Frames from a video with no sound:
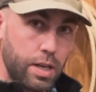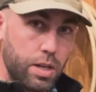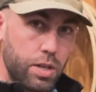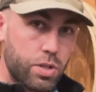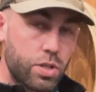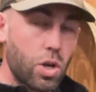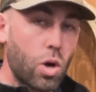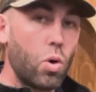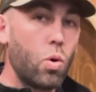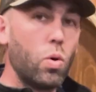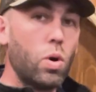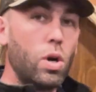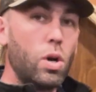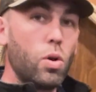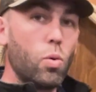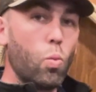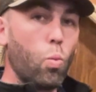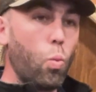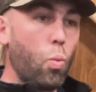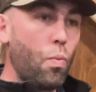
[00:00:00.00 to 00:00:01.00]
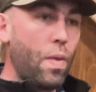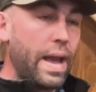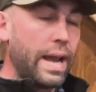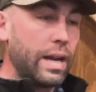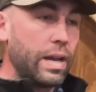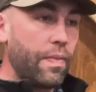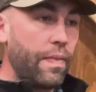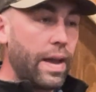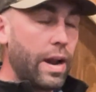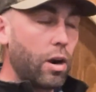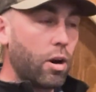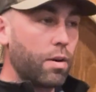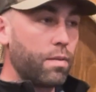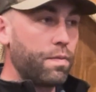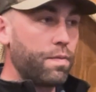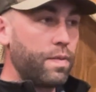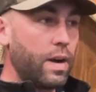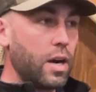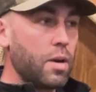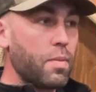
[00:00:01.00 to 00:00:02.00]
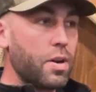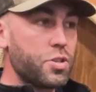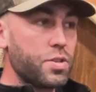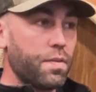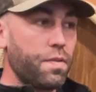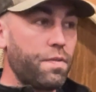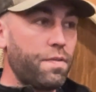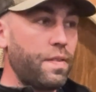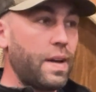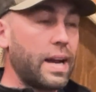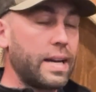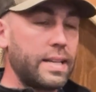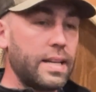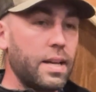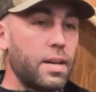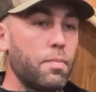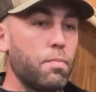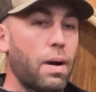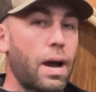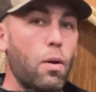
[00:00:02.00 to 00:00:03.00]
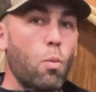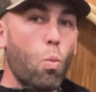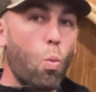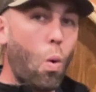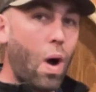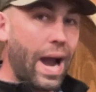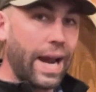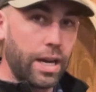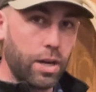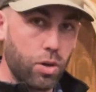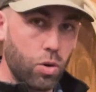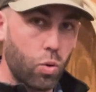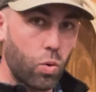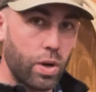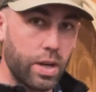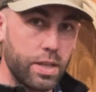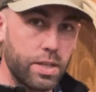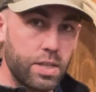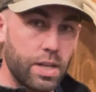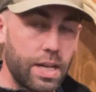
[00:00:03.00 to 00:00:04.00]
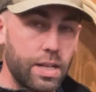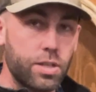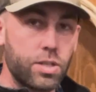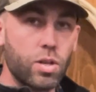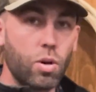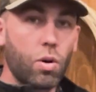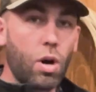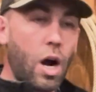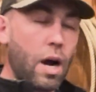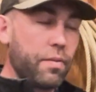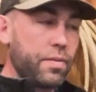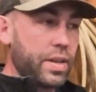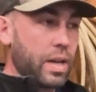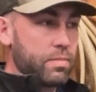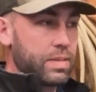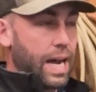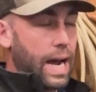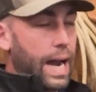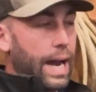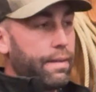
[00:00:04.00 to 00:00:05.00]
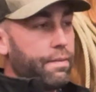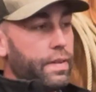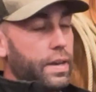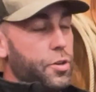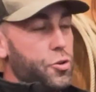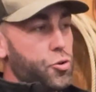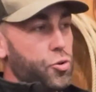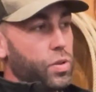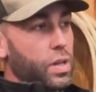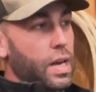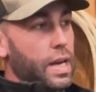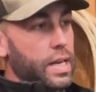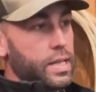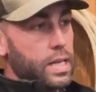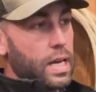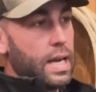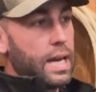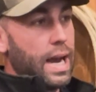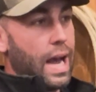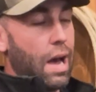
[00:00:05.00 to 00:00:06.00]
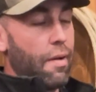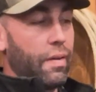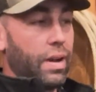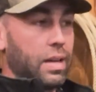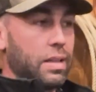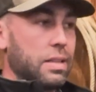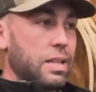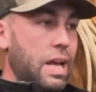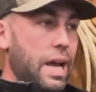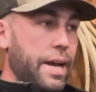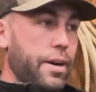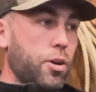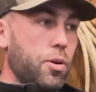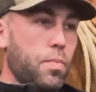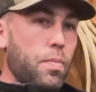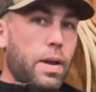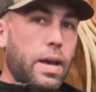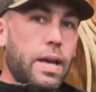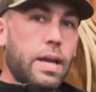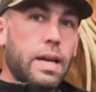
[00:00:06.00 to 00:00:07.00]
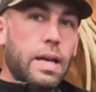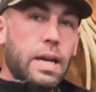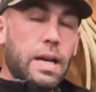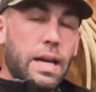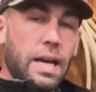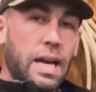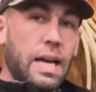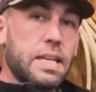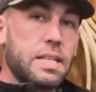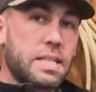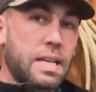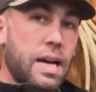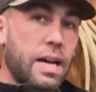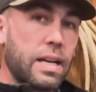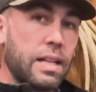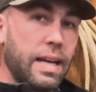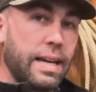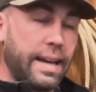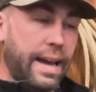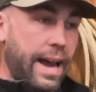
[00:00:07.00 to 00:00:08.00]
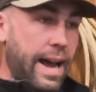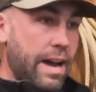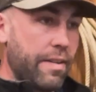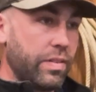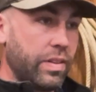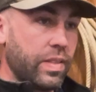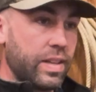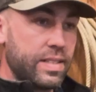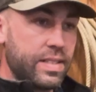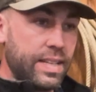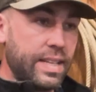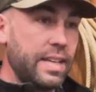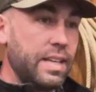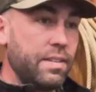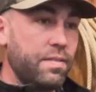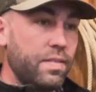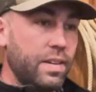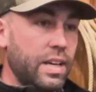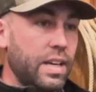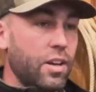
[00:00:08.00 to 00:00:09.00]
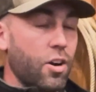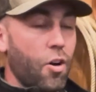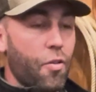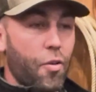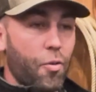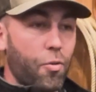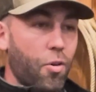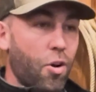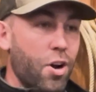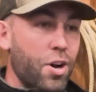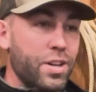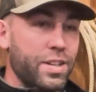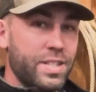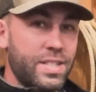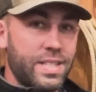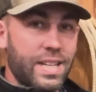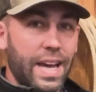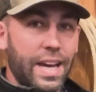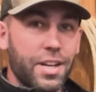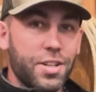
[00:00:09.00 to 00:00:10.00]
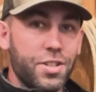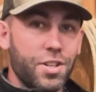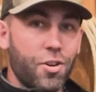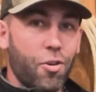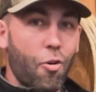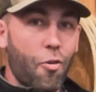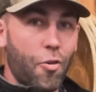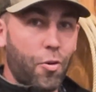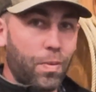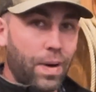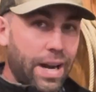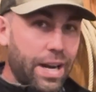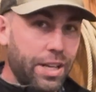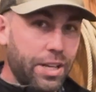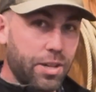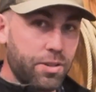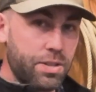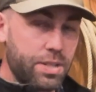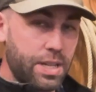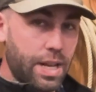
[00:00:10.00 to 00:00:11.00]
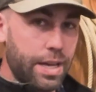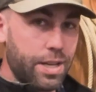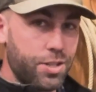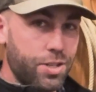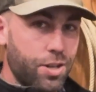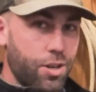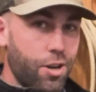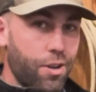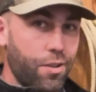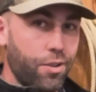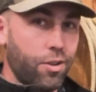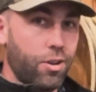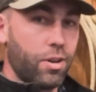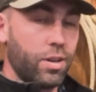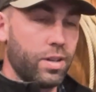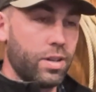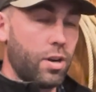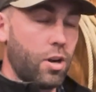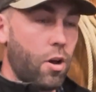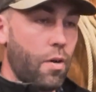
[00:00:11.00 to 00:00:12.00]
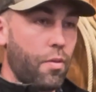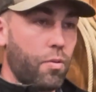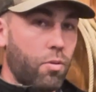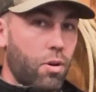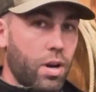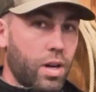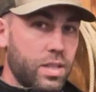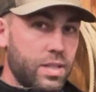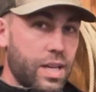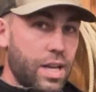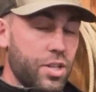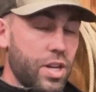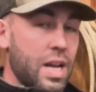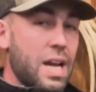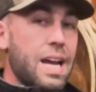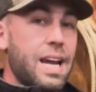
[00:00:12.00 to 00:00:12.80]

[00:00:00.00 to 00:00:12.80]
So they are very much affected by white noise. And so oftentimes I visualize having a lighter bit is kind of like having the TV on the wrong station or the radio station on the wrong station.